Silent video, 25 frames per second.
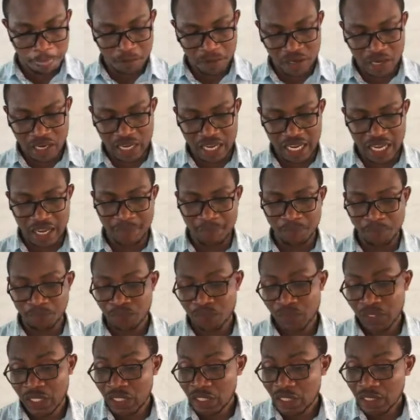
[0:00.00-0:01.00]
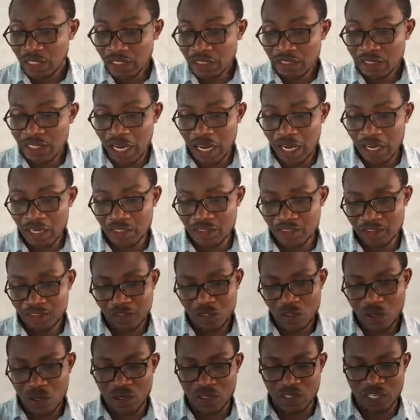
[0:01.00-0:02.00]
Okay. Now,
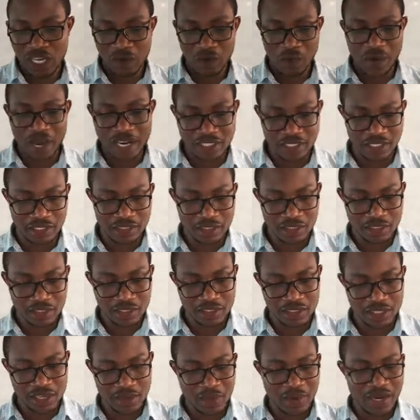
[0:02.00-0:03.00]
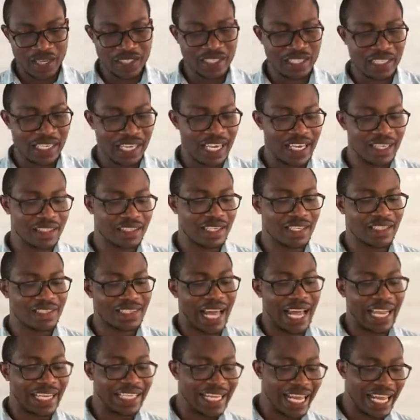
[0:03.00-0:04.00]
so the question A says,
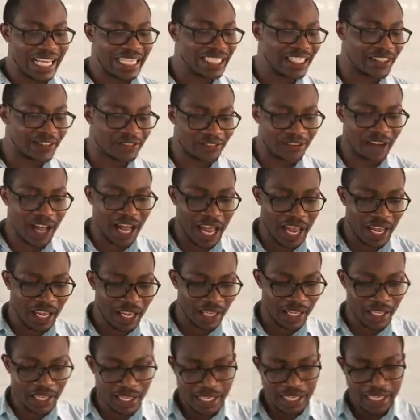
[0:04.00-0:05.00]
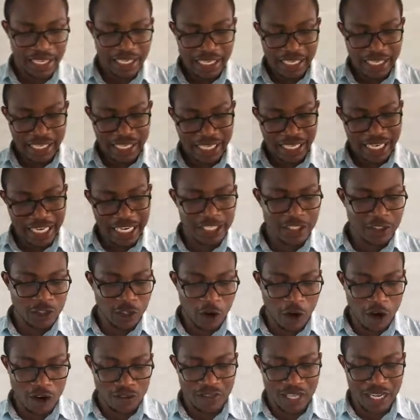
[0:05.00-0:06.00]
identify each
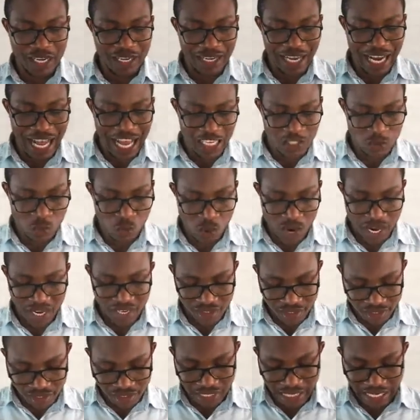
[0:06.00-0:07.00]
of the glasswares